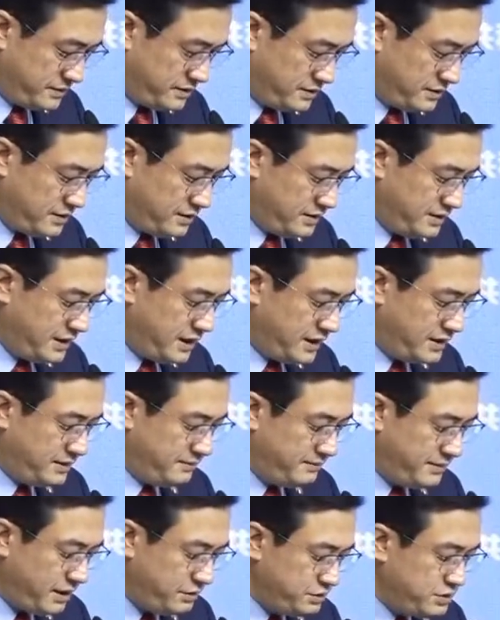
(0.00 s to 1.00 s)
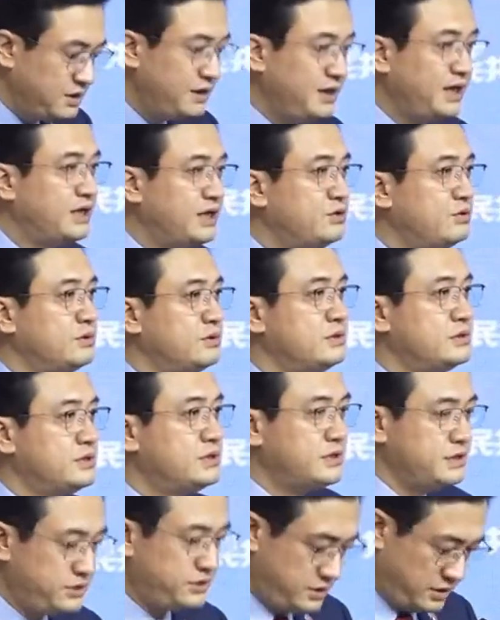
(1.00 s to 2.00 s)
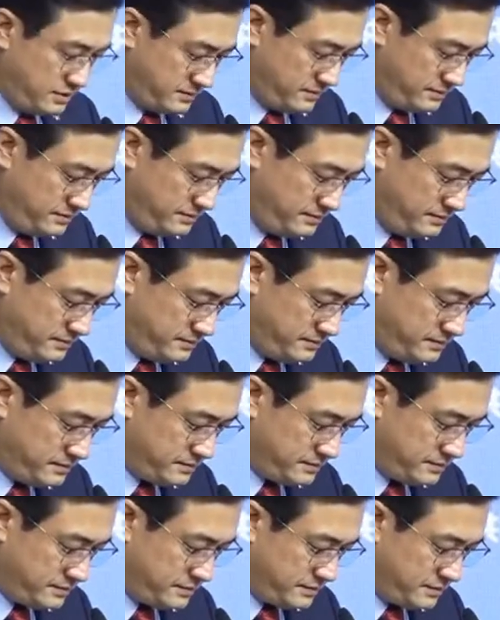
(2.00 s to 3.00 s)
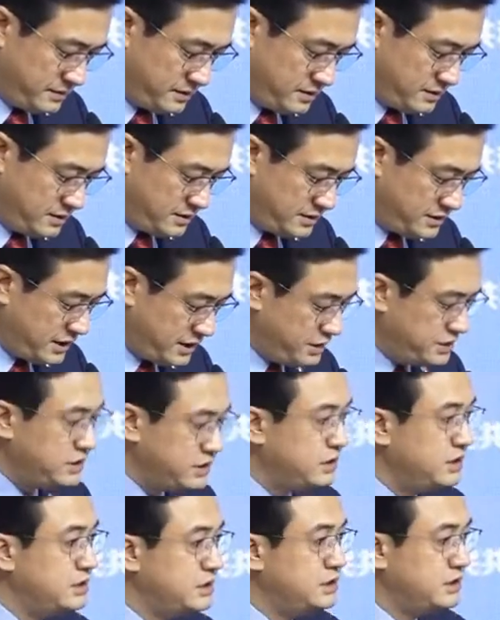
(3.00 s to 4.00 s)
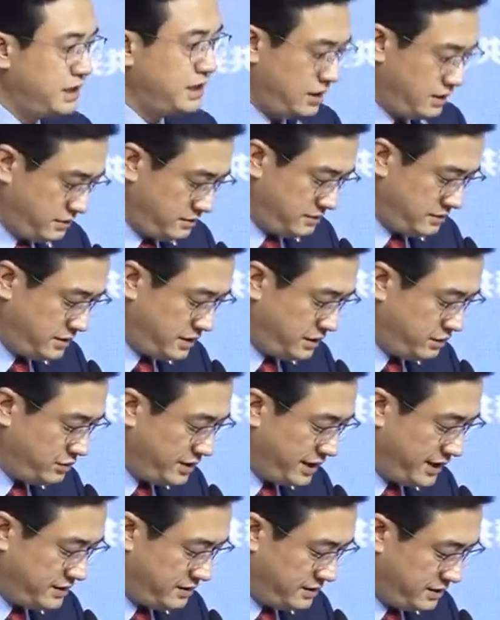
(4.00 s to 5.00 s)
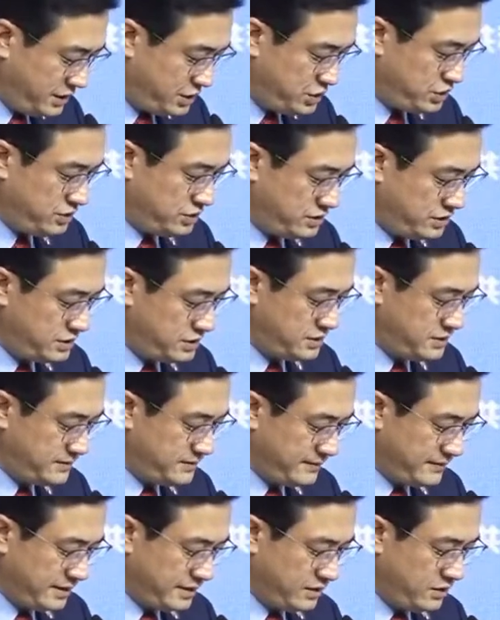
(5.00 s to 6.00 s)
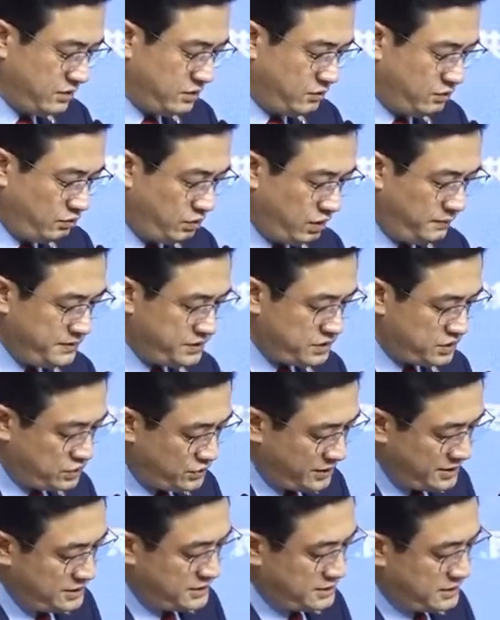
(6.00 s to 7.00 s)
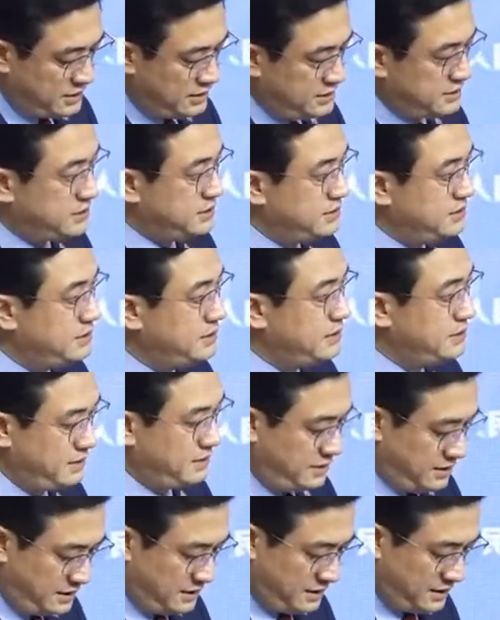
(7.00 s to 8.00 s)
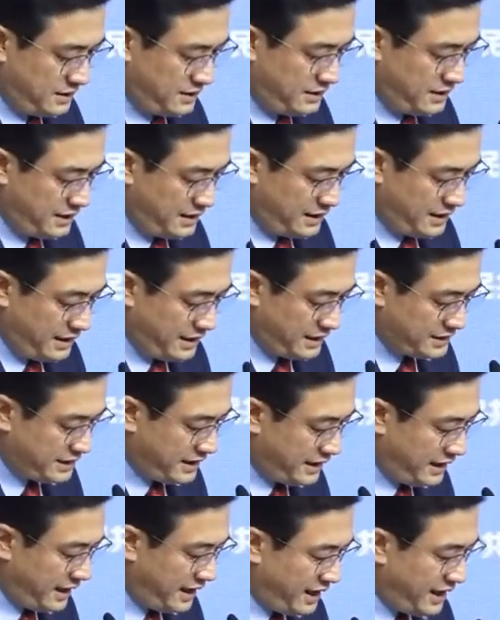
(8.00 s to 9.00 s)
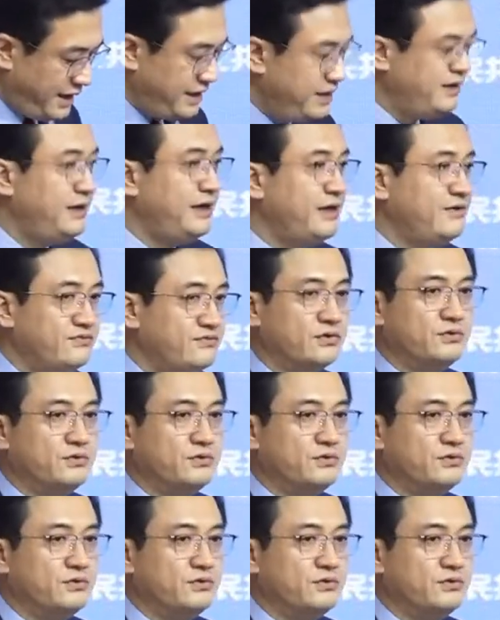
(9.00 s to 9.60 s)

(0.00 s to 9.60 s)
that the multilateral system centered on the United Nations will be strengthened at a higher level,